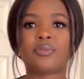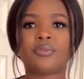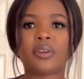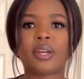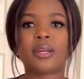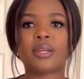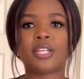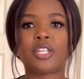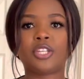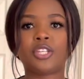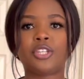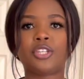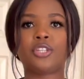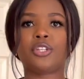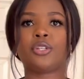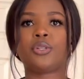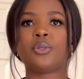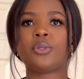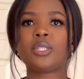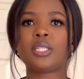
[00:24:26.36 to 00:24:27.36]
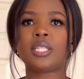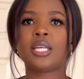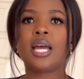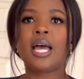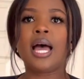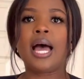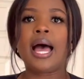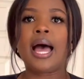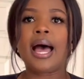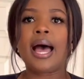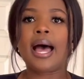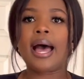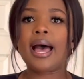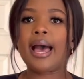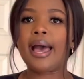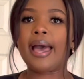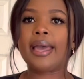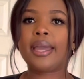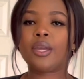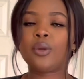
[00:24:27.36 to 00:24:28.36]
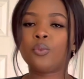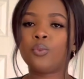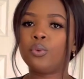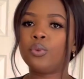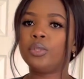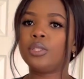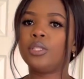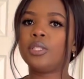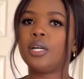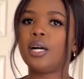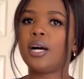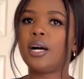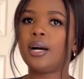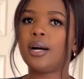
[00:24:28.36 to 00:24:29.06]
very cute. I would